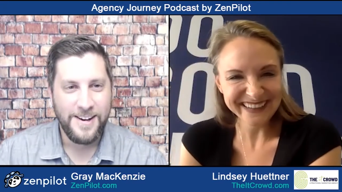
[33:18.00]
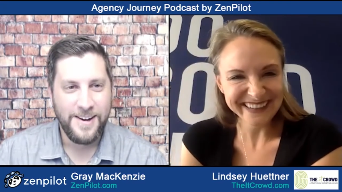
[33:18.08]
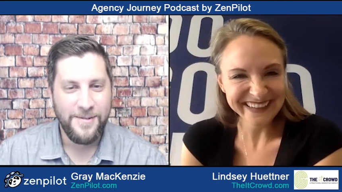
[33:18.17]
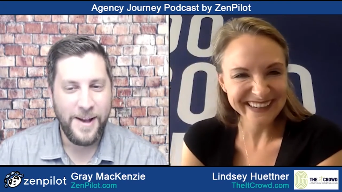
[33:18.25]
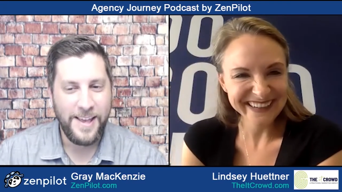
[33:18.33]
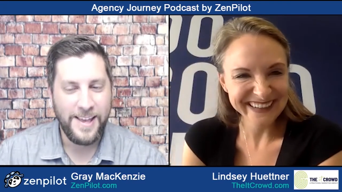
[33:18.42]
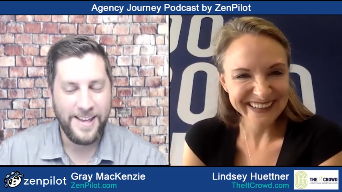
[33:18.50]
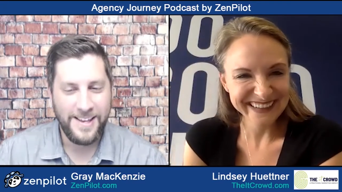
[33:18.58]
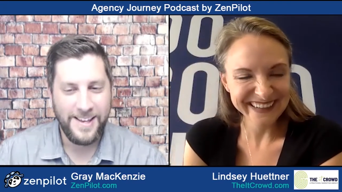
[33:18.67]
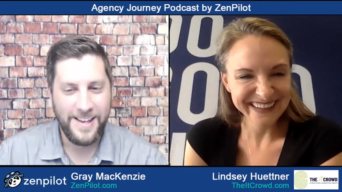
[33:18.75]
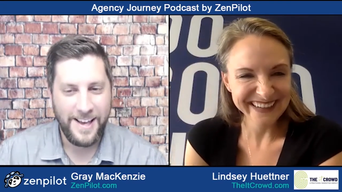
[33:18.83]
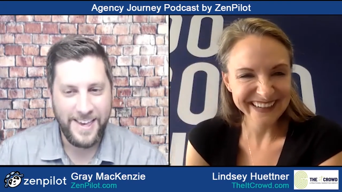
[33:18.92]
Speaker 1: Wait,
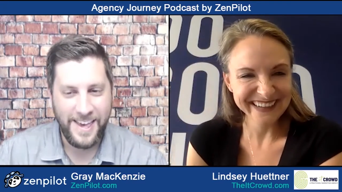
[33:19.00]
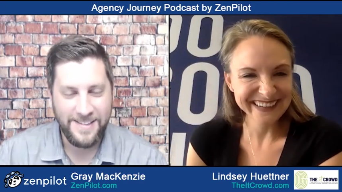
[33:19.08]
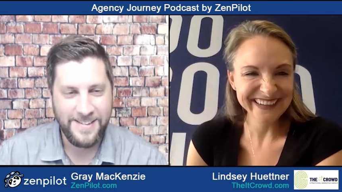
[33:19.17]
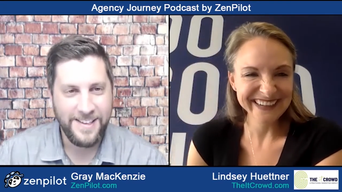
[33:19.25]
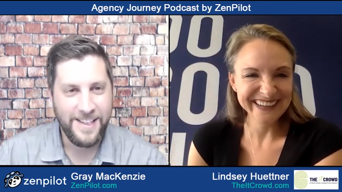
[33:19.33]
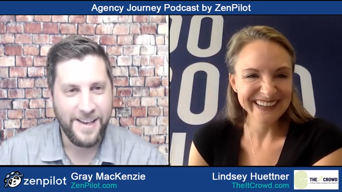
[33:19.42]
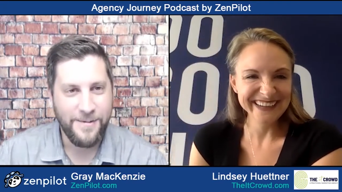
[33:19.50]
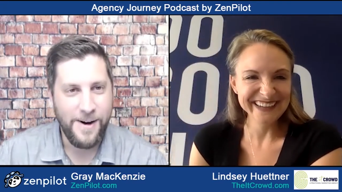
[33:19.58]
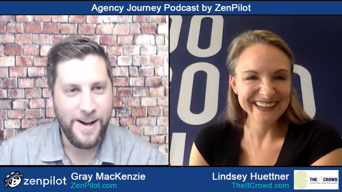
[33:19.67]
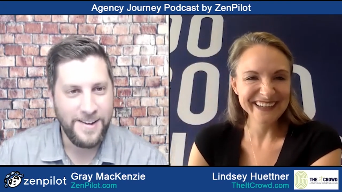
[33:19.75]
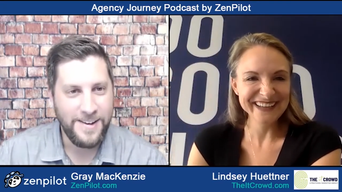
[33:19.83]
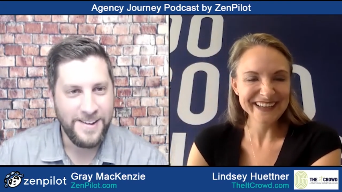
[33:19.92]
I can't say it like
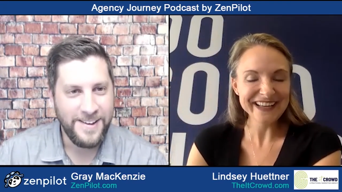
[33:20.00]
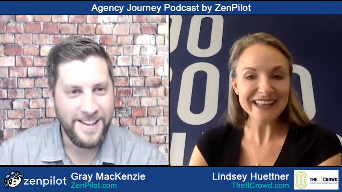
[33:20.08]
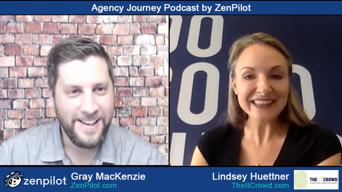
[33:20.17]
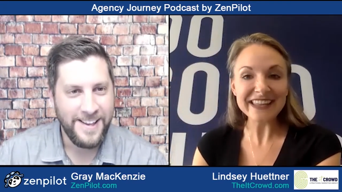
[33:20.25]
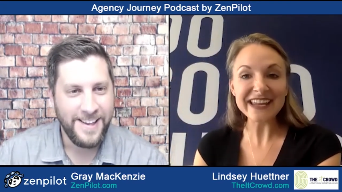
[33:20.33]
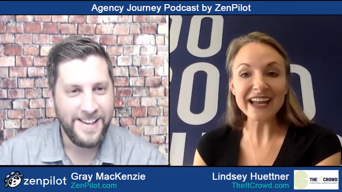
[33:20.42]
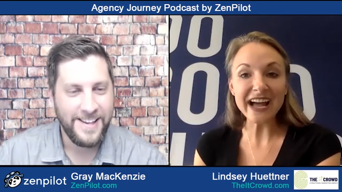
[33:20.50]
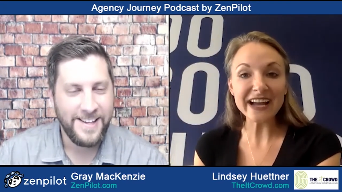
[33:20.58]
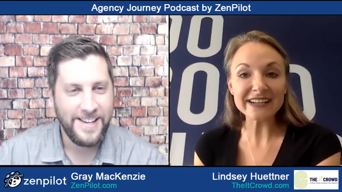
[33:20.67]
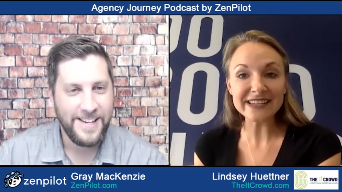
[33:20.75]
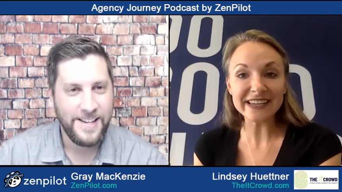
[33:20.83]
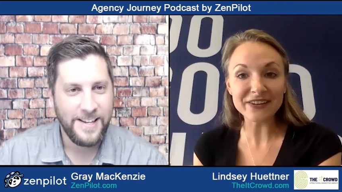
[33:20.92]
what?
Speaker 2: The
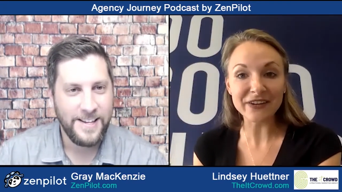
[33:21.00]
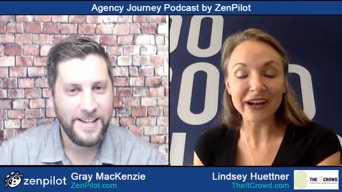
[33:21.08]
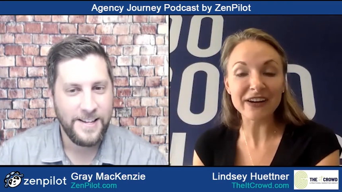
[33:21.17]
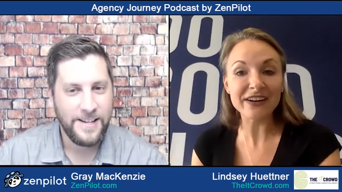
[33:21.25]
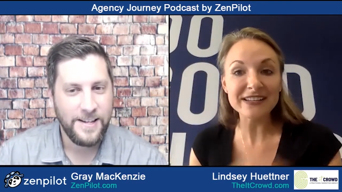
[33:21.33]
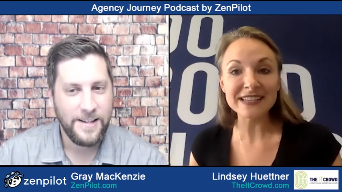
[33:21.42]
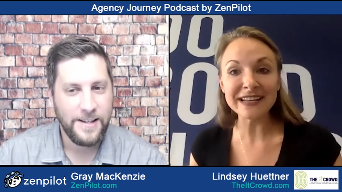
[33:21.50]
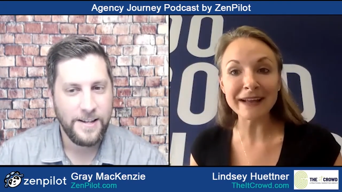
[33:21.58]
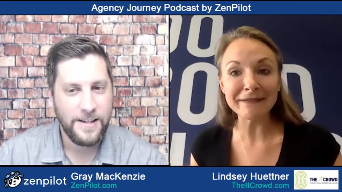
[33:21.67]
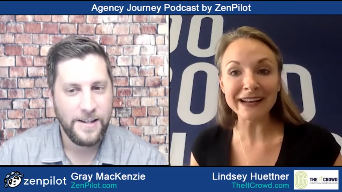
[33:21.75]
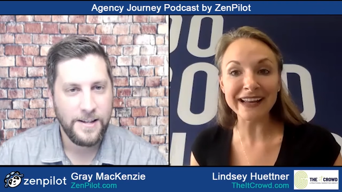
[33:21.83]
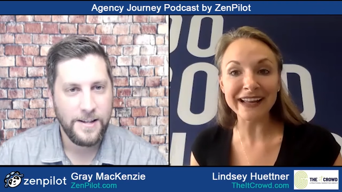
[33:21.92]
IT Crowd, because then
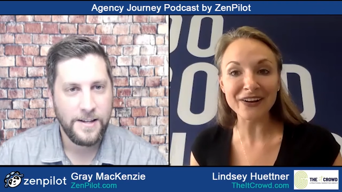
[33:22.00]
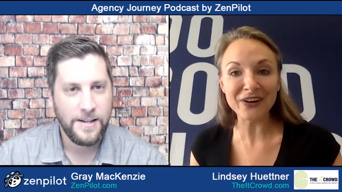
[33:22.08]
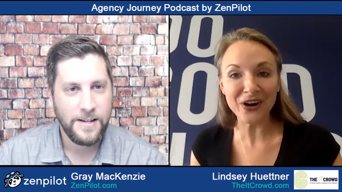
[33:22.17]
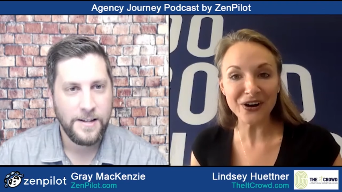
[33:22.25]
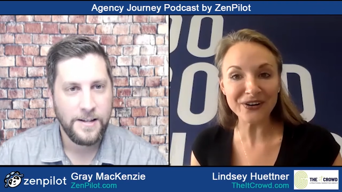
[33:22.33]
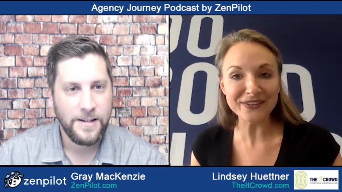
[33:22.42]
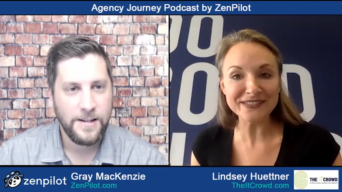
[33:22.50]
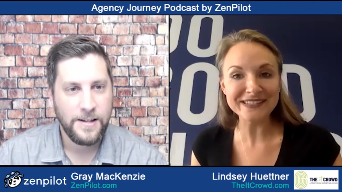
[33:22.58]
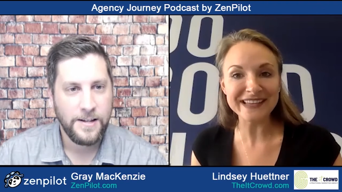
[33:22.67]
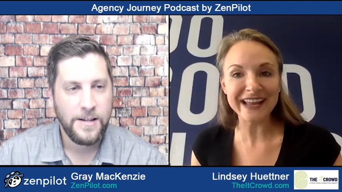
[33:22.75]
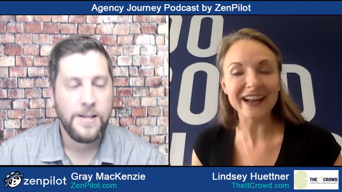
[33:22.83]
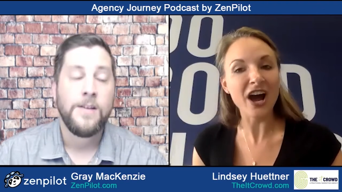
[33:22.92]
I'm going to get calls
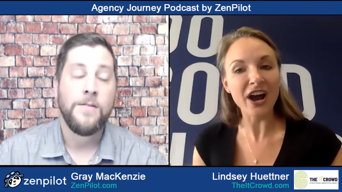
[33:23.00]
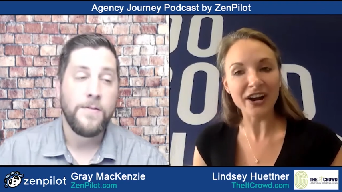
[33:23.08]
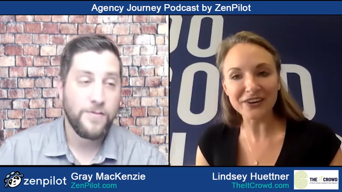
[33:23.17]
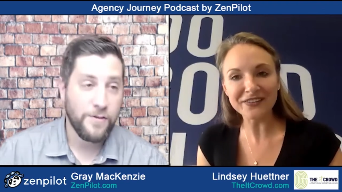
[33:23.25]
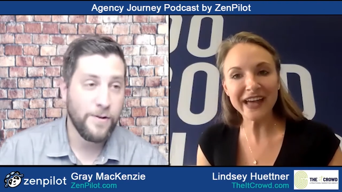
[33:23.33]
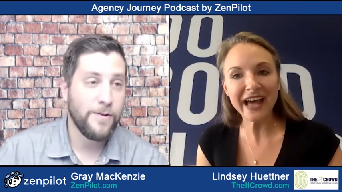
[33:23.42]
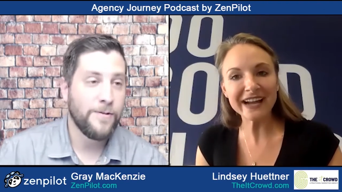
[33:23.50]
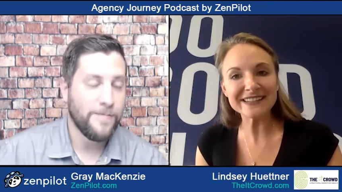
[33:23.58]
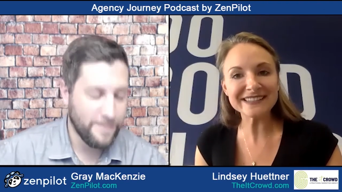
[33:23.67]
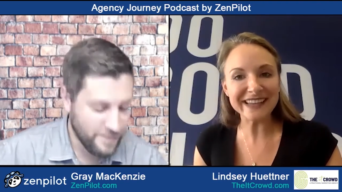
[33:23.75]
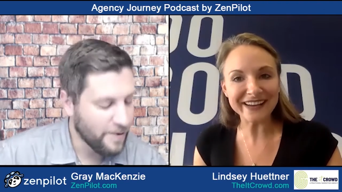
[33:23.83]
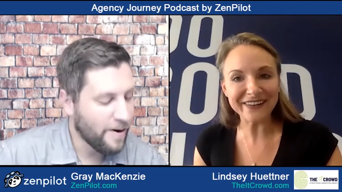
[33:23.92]
saying, are
Speaker 1: you the
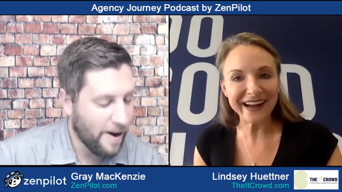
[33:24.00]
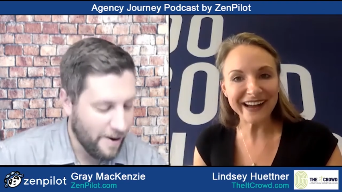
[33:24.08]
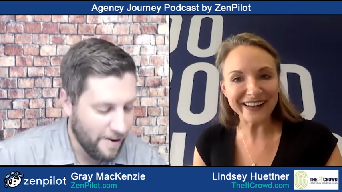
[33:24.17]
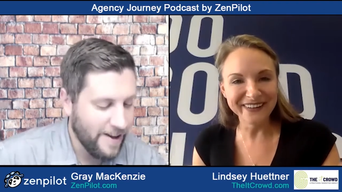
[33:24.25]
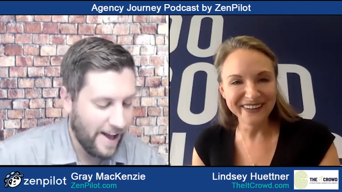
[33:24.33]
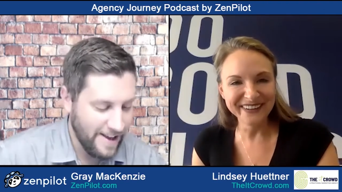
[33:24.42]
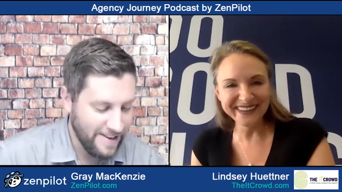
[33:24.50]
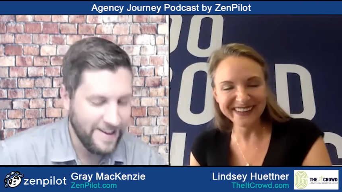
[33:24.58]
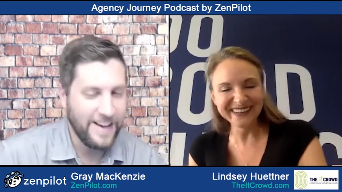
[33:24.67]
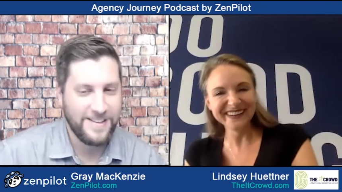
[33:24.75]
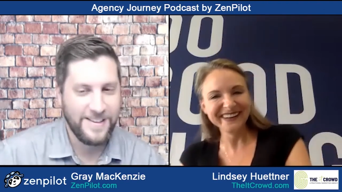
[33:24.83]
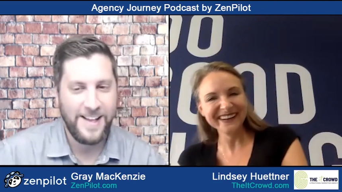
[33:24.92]
IT Crowd? Oh,
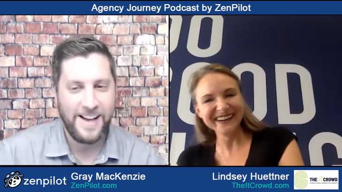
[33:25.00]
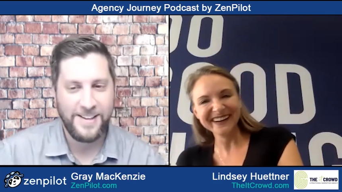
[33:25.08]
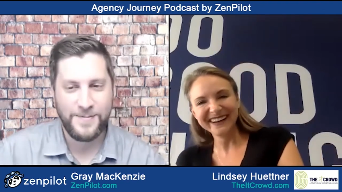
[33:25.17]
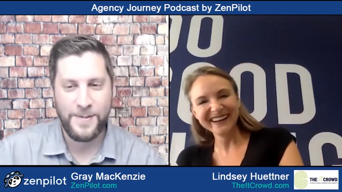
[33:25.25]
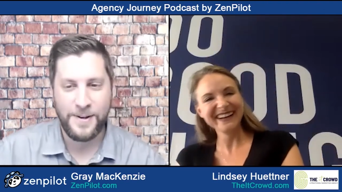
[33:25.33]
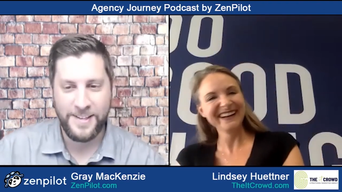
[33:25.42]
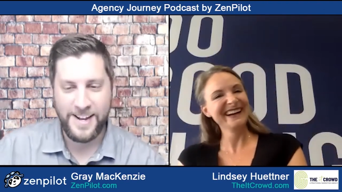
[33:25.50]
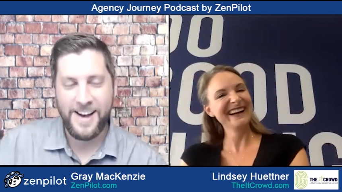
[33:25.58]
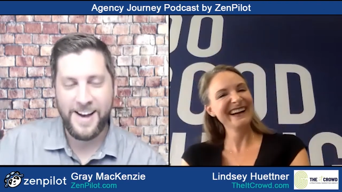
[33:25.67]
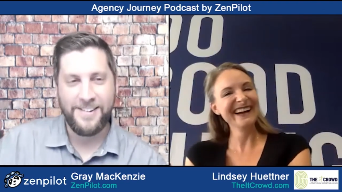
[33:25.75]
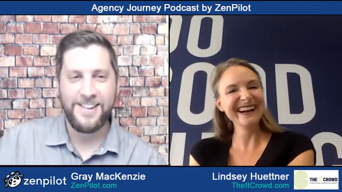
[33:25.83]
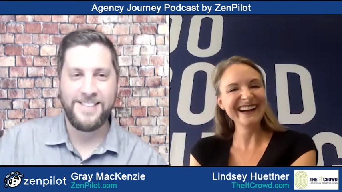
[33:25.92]
I spelled it
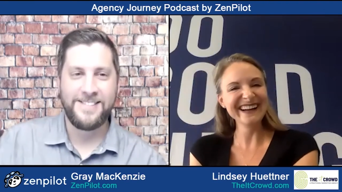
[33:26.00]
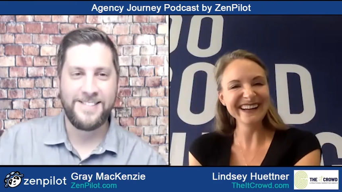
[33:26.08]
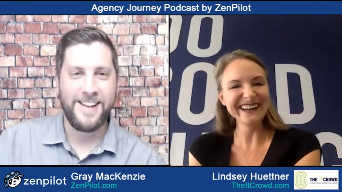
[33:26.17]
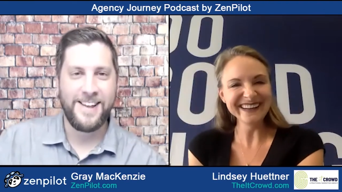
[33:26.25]
out instead